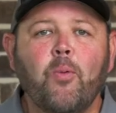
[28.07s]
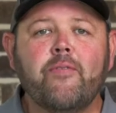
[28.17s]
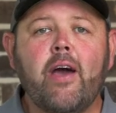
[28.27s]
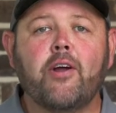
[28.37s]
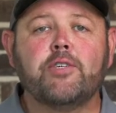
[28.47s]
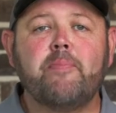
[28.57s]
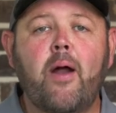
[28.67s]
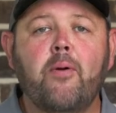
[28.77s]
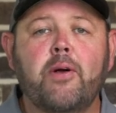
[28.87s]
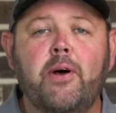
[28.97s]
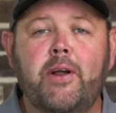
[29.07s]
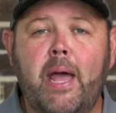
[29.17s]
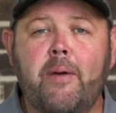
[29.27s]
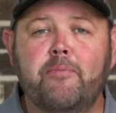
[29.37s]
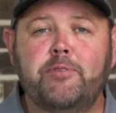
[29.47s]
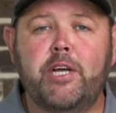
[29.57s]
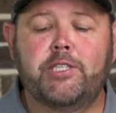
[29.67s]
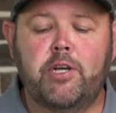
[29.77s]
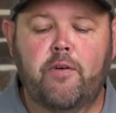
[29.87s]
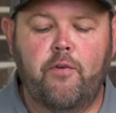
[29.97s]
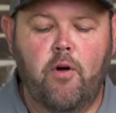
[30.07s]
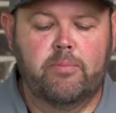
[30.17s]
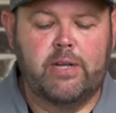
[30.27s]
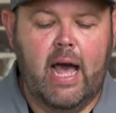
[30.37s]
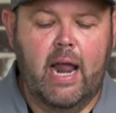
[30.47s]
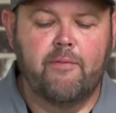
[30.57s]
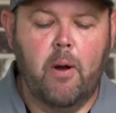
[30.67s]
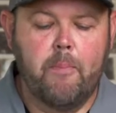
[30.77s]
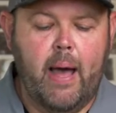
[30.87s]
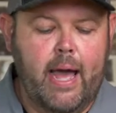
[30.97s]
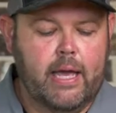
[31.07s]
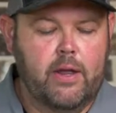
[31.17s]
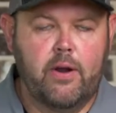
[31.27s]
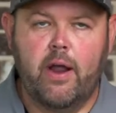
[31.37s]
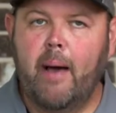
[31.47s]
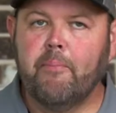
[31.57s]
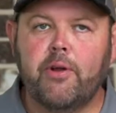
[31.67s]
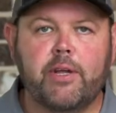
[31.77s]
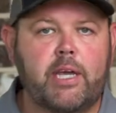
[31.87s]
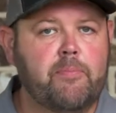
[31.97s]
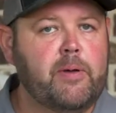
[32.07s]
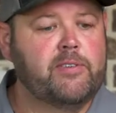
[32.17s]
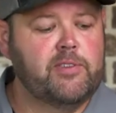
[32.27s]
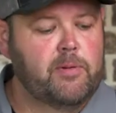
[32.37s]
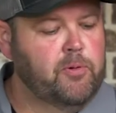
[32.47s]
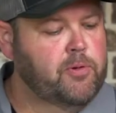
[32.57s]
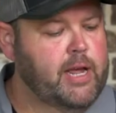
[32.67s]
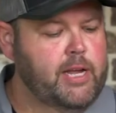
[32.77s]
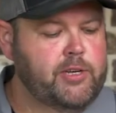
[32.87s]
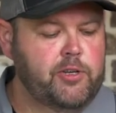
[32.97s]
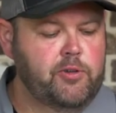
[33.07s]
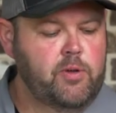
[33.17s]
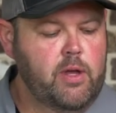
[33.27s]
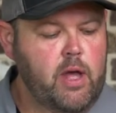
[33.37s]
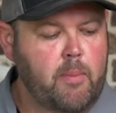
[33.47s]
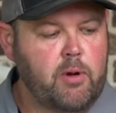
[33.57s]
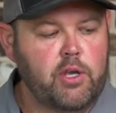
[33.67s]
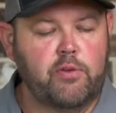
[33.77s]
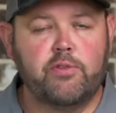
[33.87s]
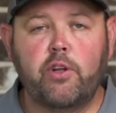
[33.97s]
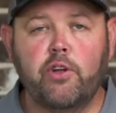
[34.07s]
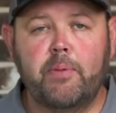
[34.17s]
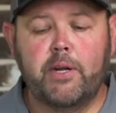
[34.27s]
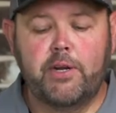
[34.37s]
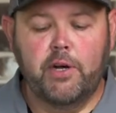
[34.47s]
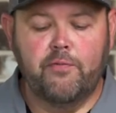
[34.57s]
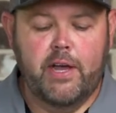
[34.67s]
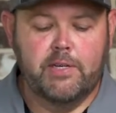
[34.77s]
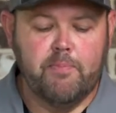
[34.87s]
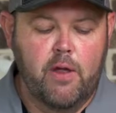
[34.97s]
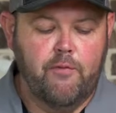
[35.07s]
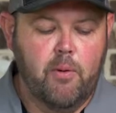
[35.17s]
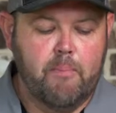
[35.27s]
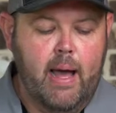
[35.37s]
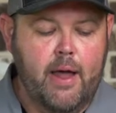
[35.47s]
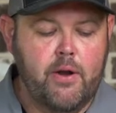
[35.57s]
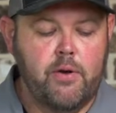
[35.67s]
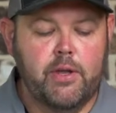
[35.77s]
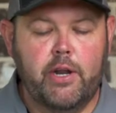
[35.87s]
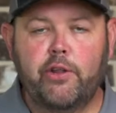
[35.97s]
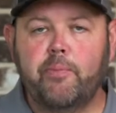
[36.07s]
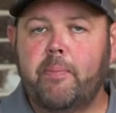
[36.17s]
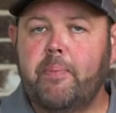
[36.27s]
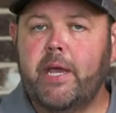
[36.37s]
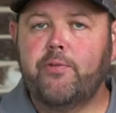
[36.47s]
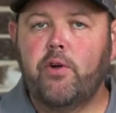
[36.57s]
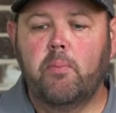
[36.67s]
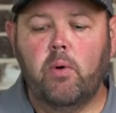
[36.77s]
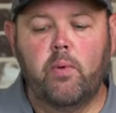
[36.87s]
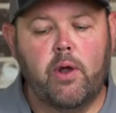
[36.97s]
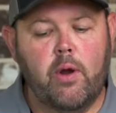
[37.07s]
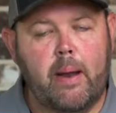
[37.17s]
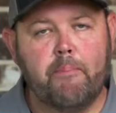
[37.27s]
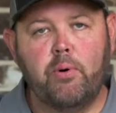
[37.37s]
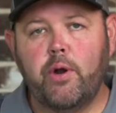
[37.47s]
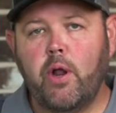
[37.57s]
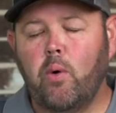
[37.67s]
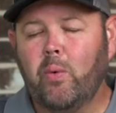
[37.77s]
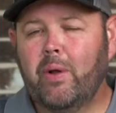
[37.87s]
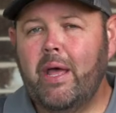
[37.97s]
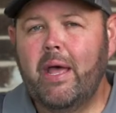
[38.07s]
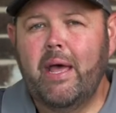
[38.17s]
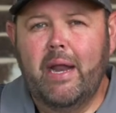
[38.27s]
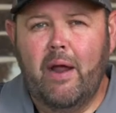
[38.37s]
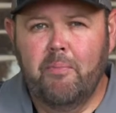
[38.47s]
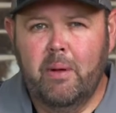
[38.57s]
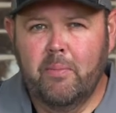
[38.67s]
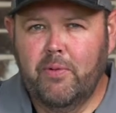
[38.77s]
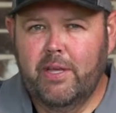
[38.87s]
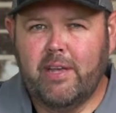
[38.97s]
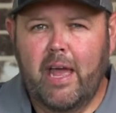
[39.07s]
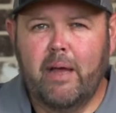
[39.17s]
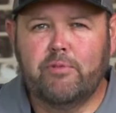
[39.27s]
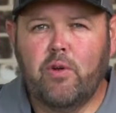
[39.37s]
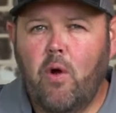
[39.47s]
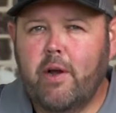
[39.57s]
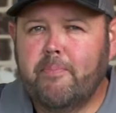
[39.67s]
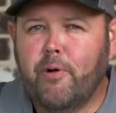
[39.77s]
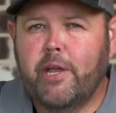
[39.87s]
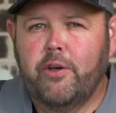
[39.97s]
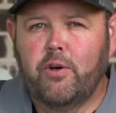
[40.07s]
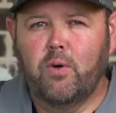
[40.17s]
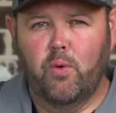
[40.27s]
We've got our spiral cut ham from Cheshire Farms out of our pack here. I'm going to keep it simple today too. I'm going to use a little bit of duck fat spray for a binder, get a little bit of peach rub on here and put it on. Now remember, these hams are already pre-cooked.